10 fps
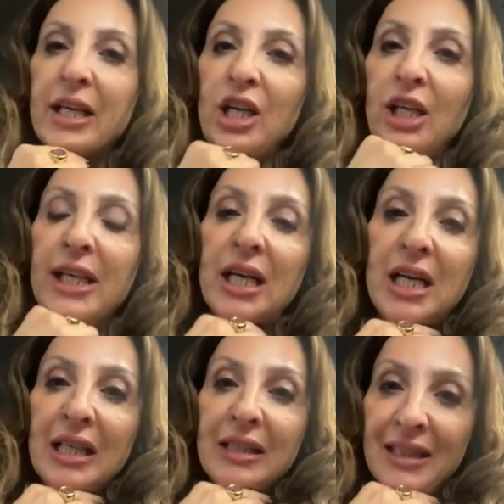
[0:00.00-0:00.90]
saying earlier,
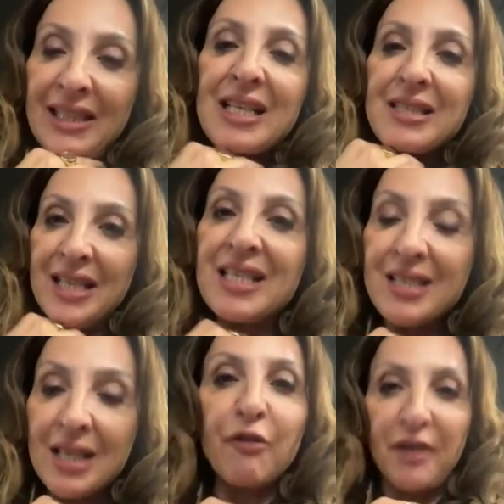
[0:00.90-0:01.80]
that yes, it is
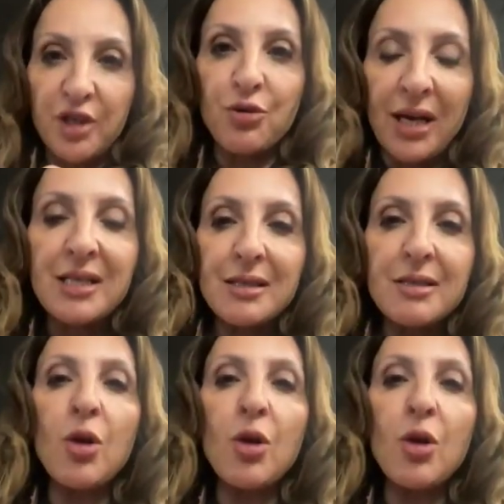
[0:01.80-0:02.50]
self-interest.